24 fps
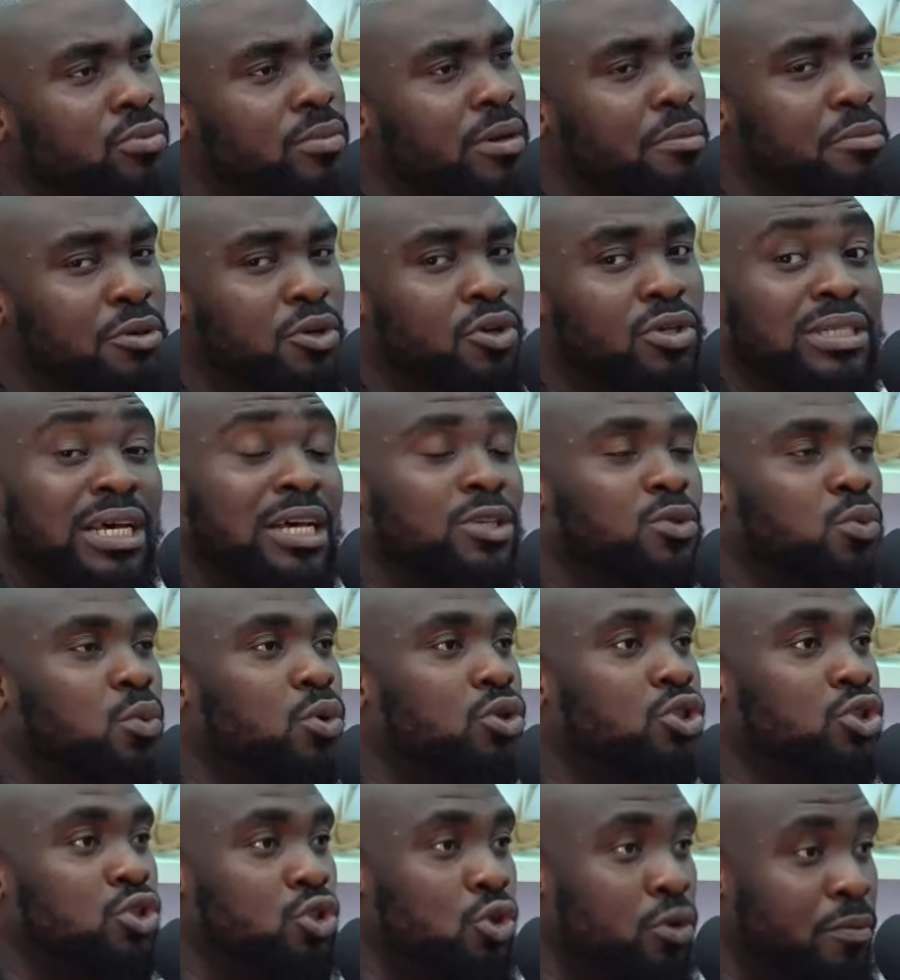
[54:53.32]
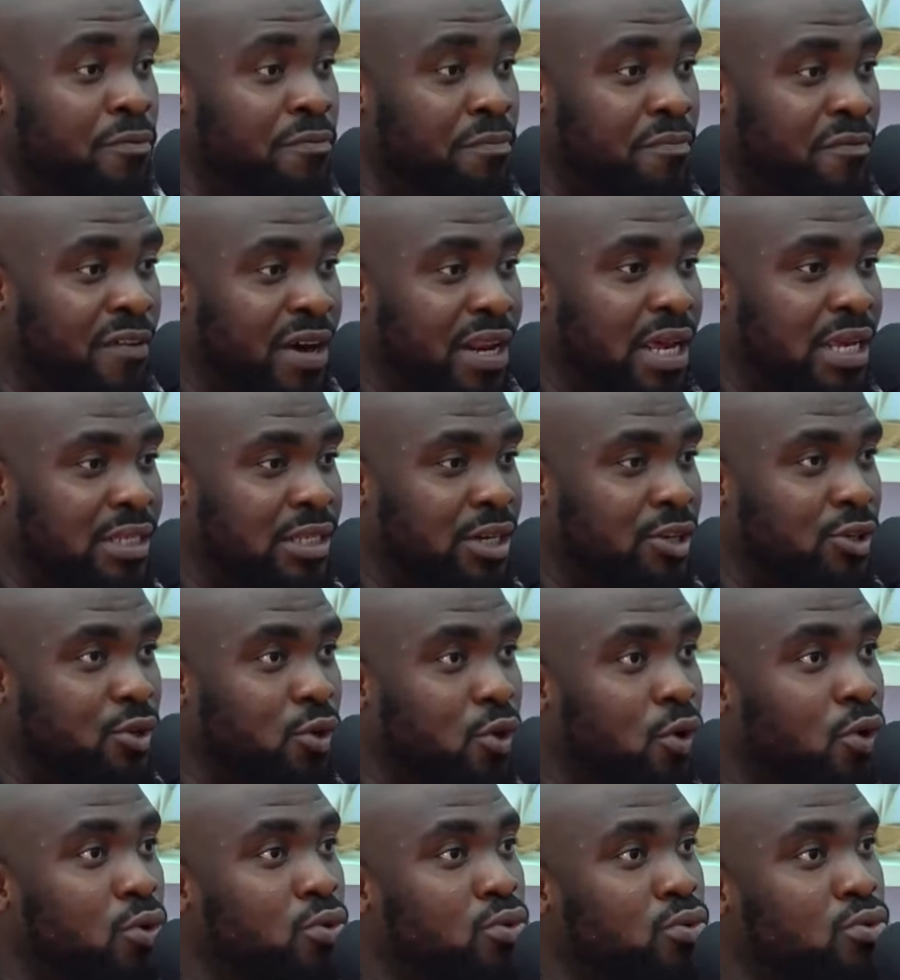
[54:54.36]
because that's what your fathers and your
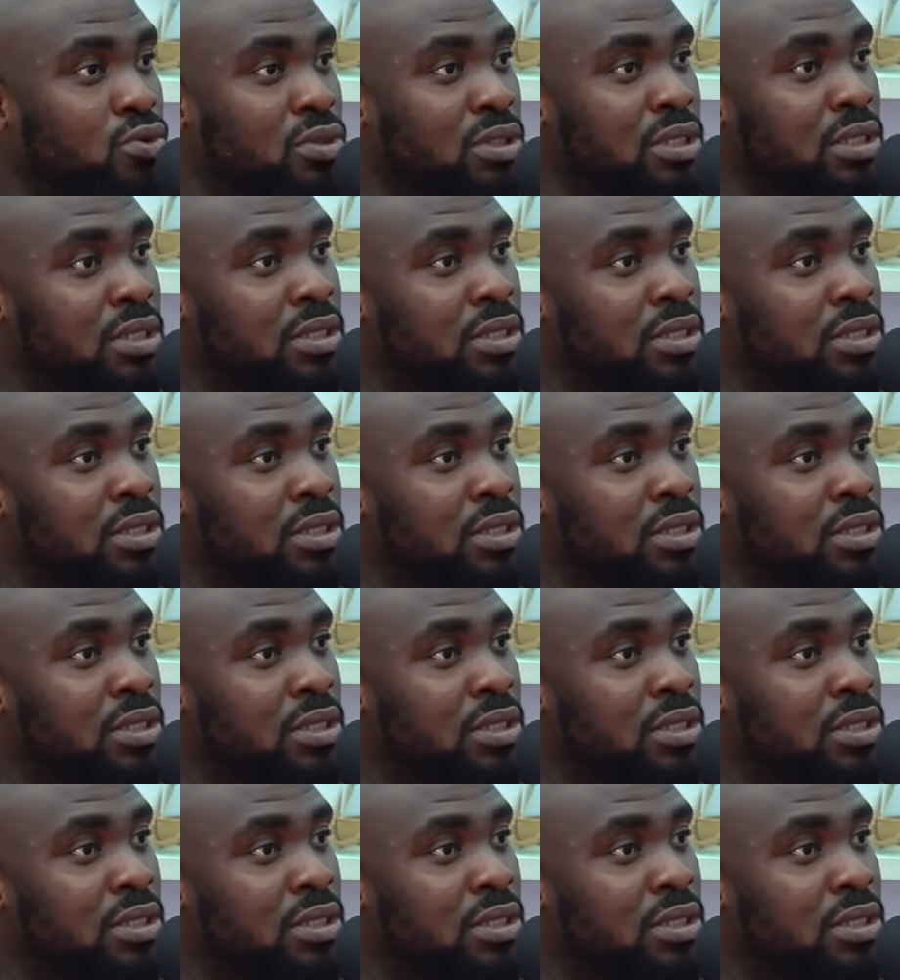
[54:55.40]
uncles did.